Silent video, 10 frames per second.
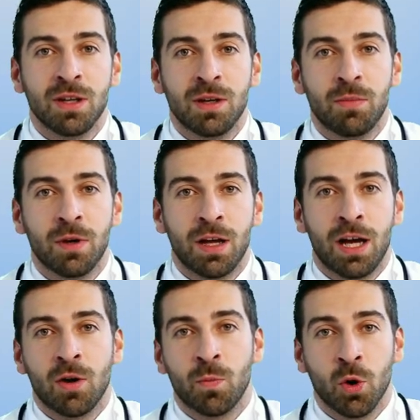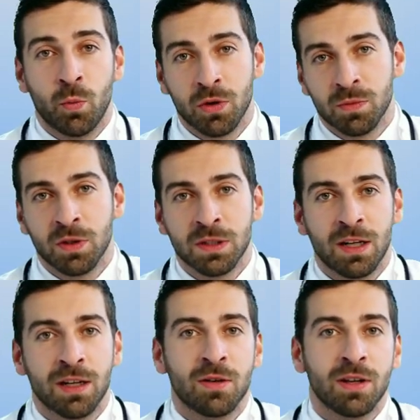that reconnects your
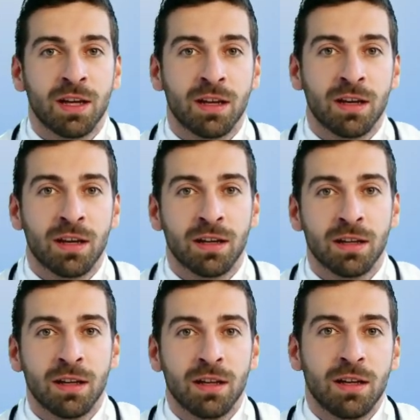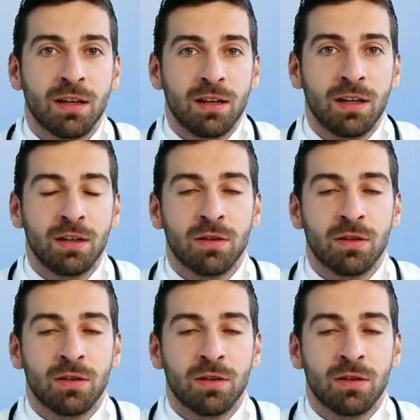muscles to your mind.